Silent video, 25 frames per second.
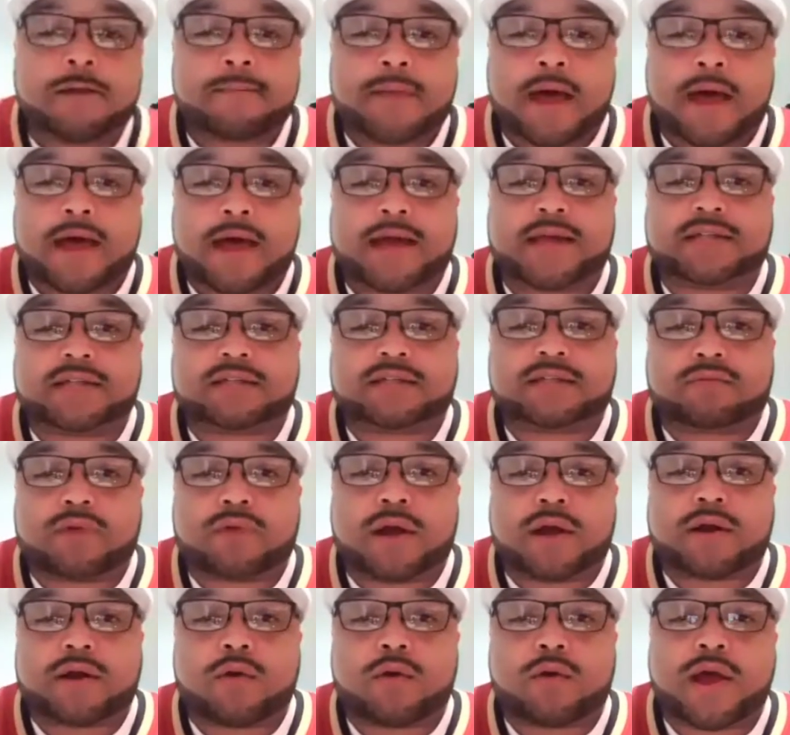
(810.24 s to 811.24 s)
is the
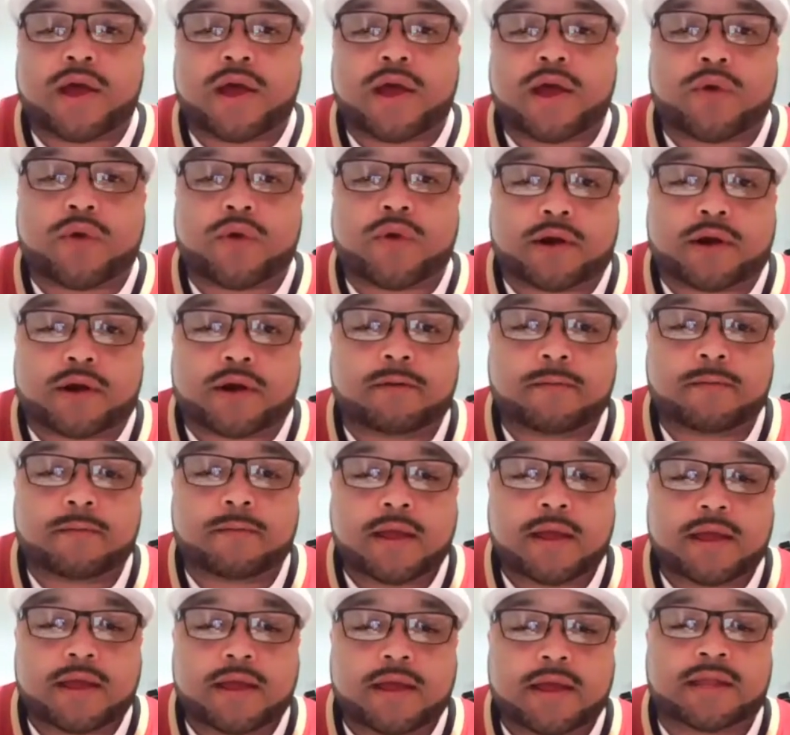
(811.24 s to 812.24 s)
runaway winner
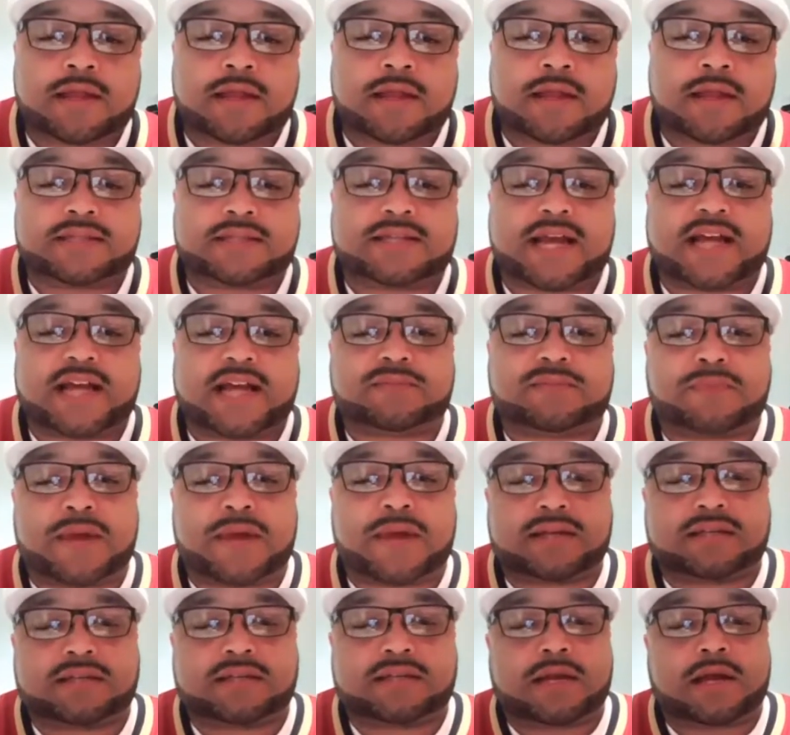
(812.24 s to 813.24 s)
in this aspect,
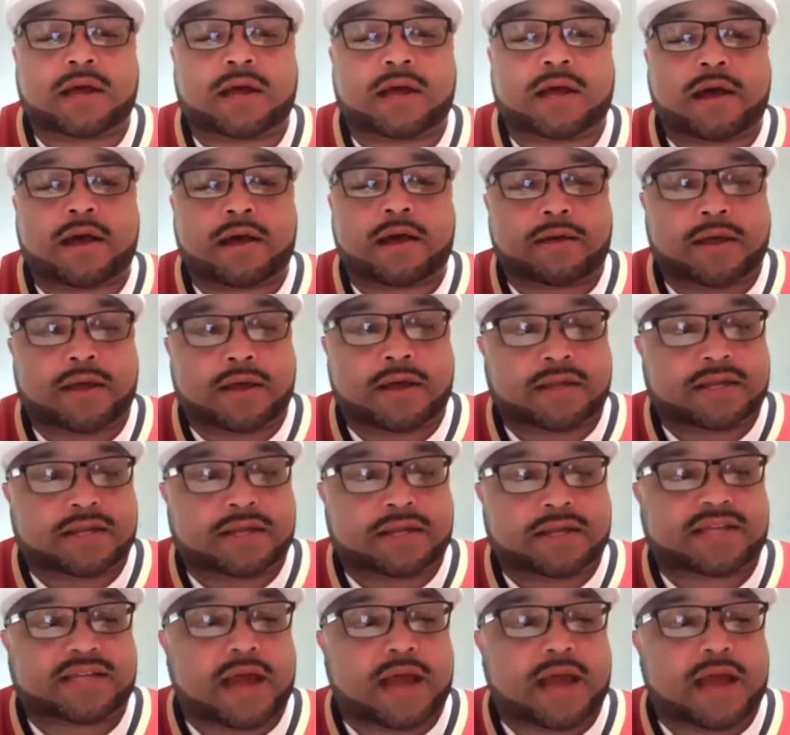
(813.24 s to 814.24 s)
in this
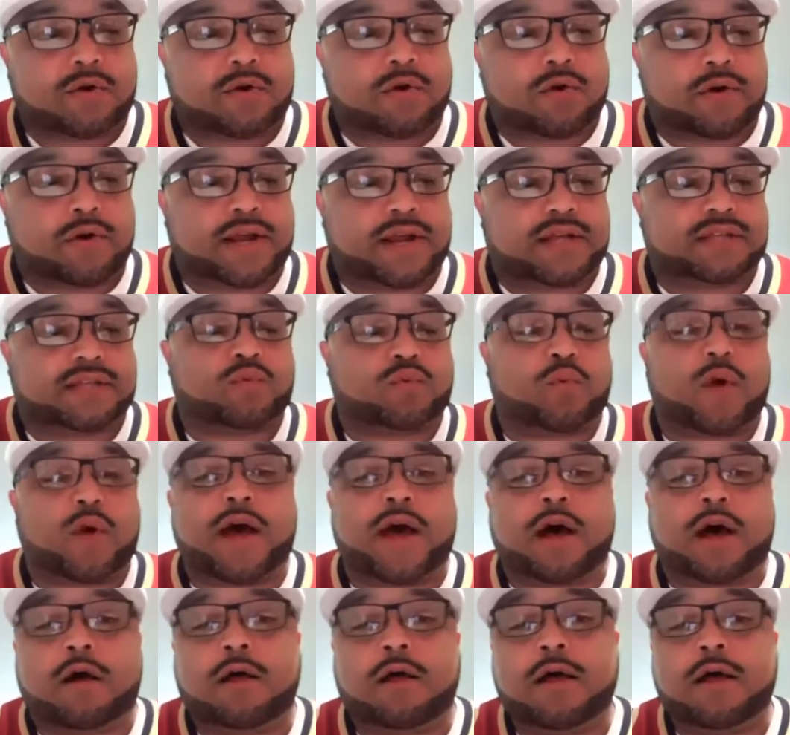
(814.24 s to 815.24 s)
category as well.
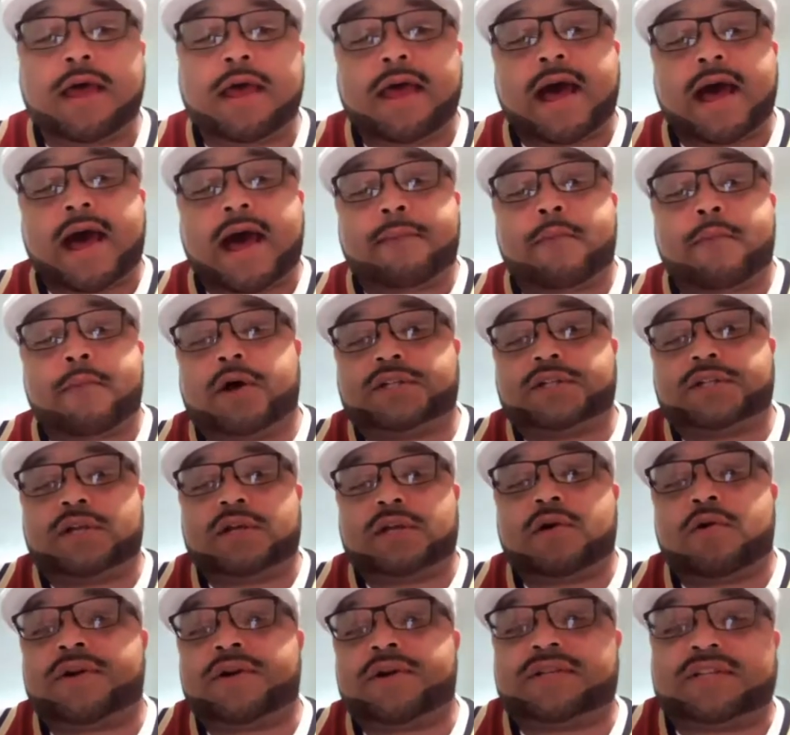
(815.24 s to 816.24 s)
I'm also going
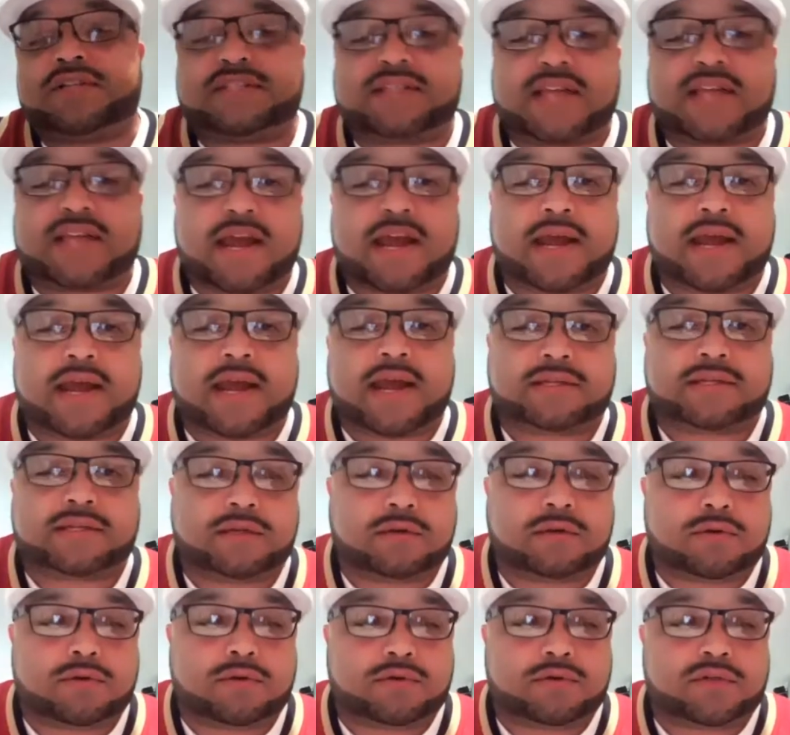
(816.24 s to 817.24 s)
to say, to
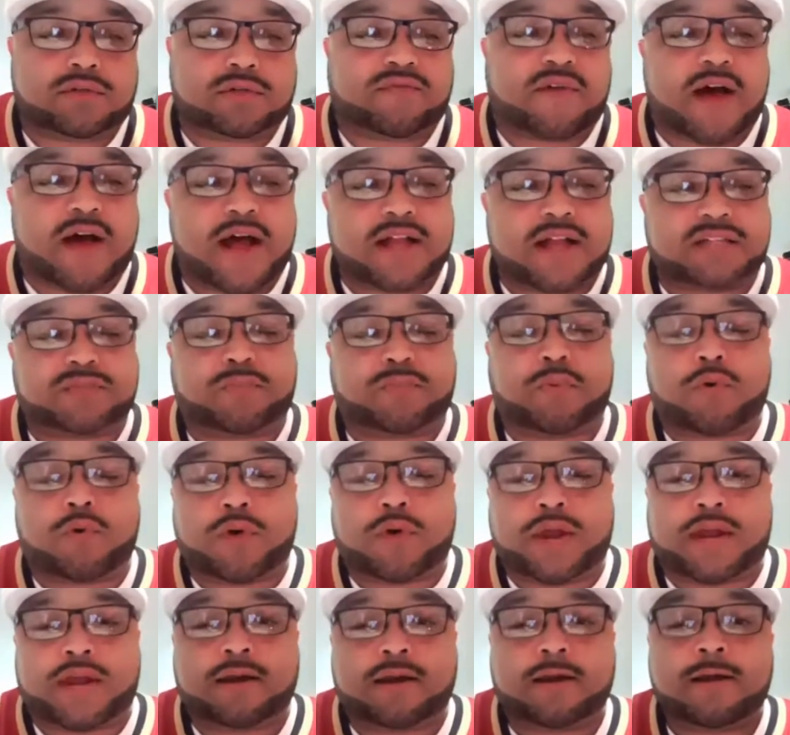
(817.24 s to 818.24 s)
Javon's point,
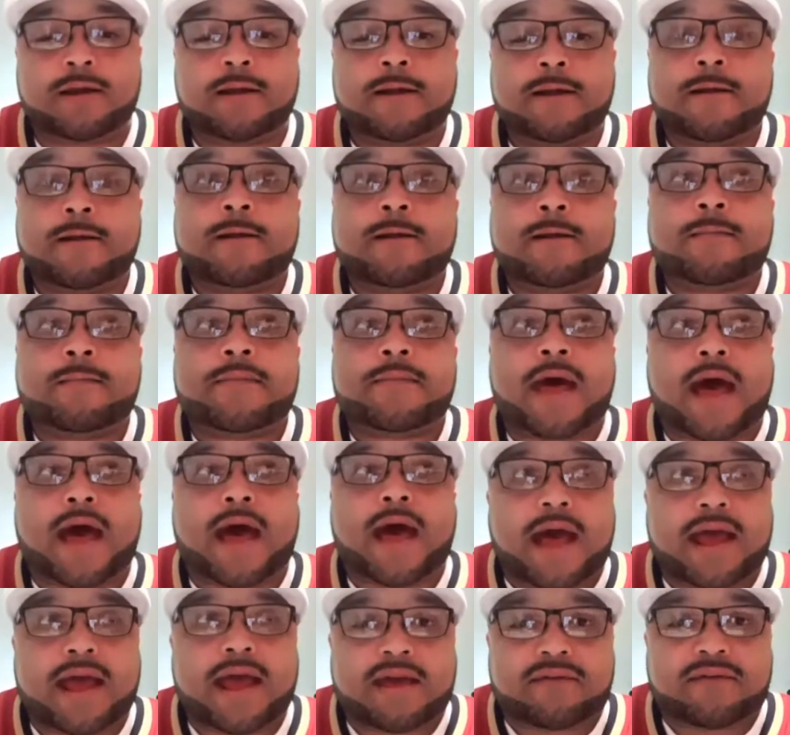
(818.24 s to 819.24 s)
I
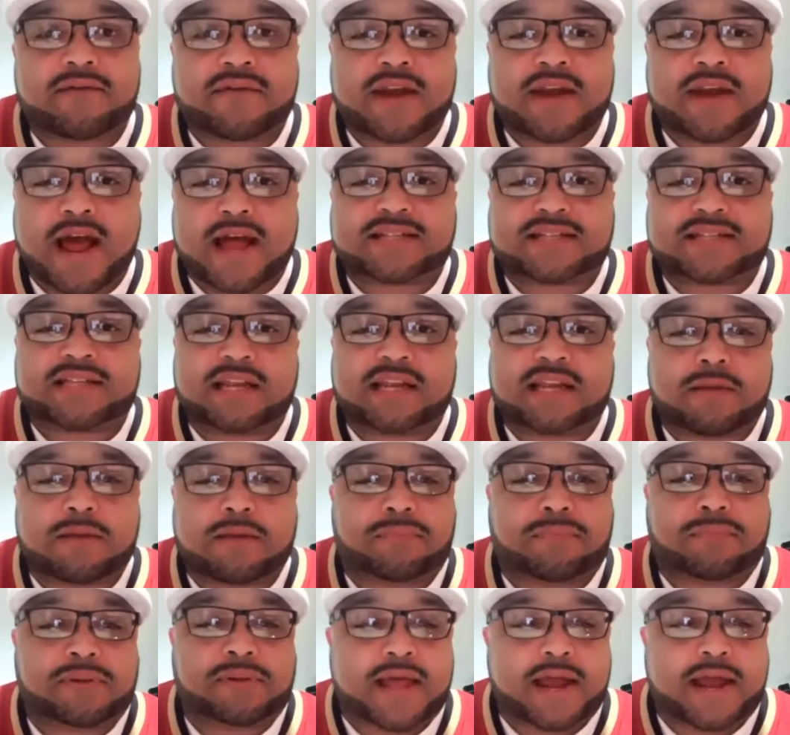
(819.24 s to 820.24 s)
have not seen a
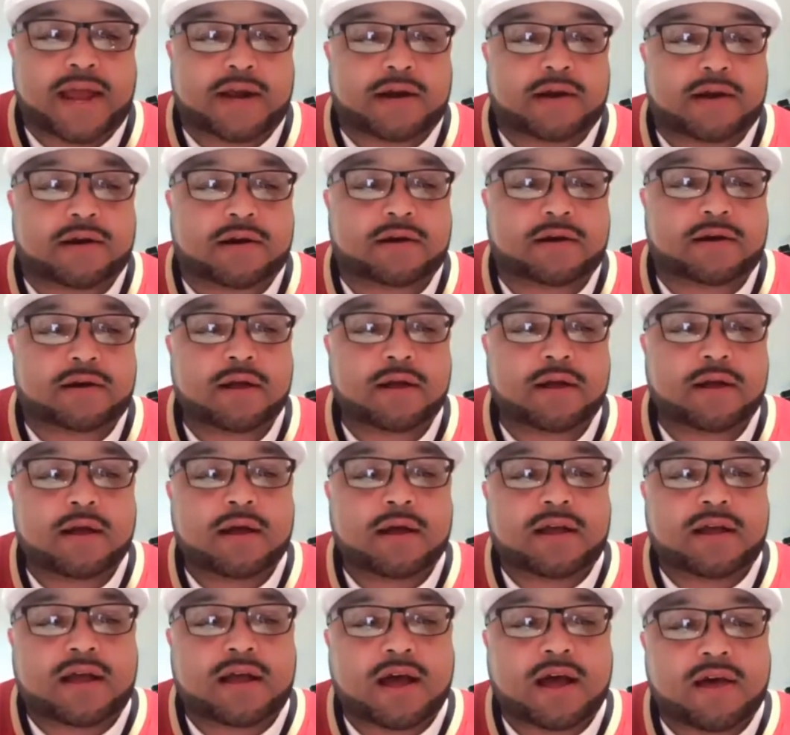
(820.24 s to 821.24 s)
player
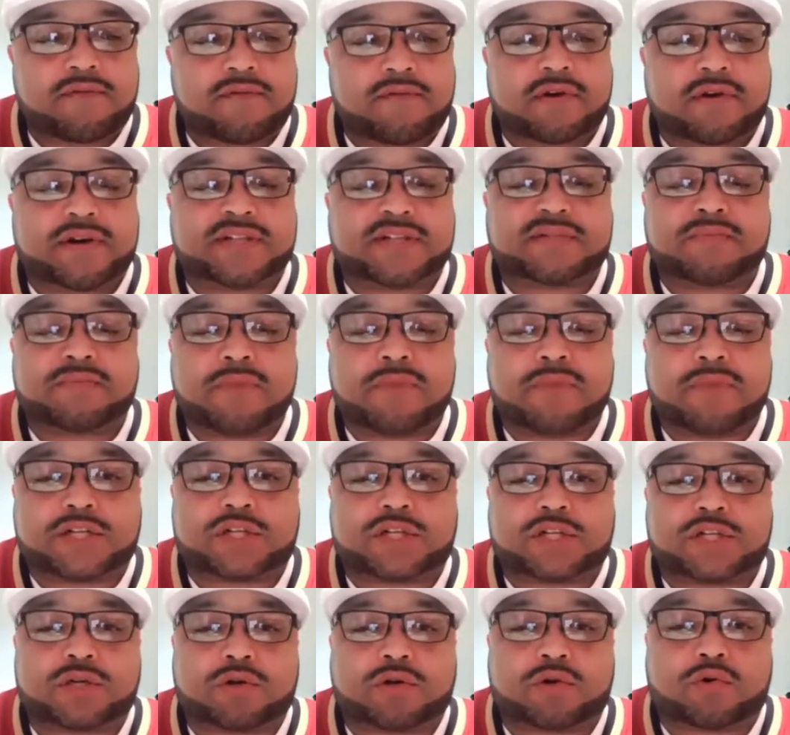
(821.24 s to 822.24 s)
cover as
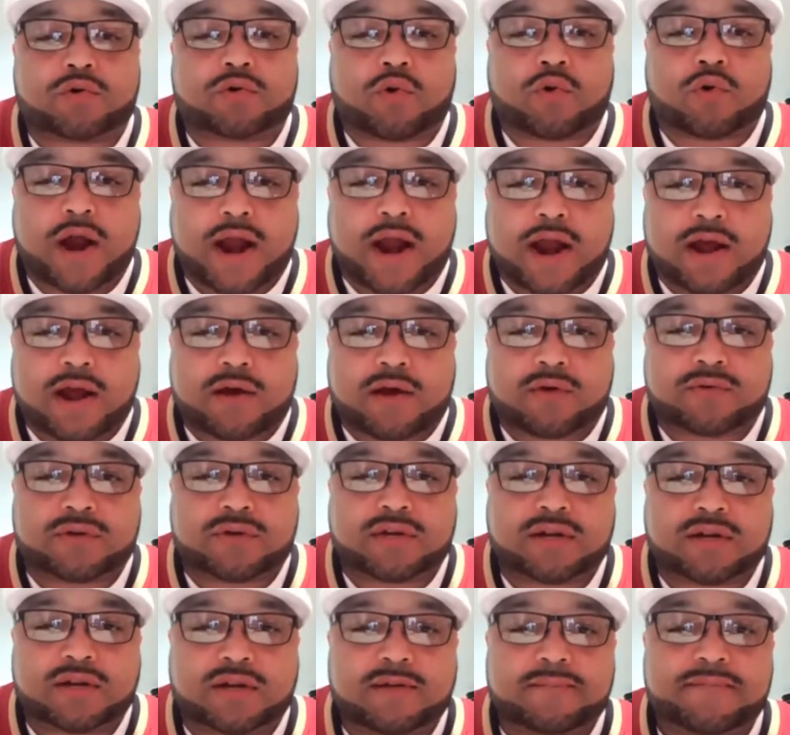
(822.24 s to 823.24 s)
much
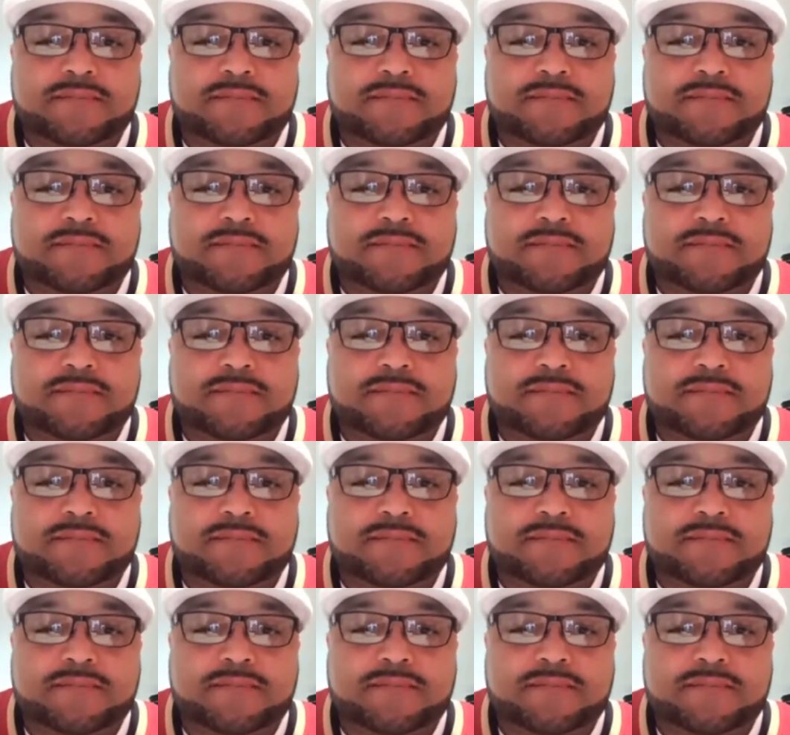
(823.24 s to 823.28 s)
ground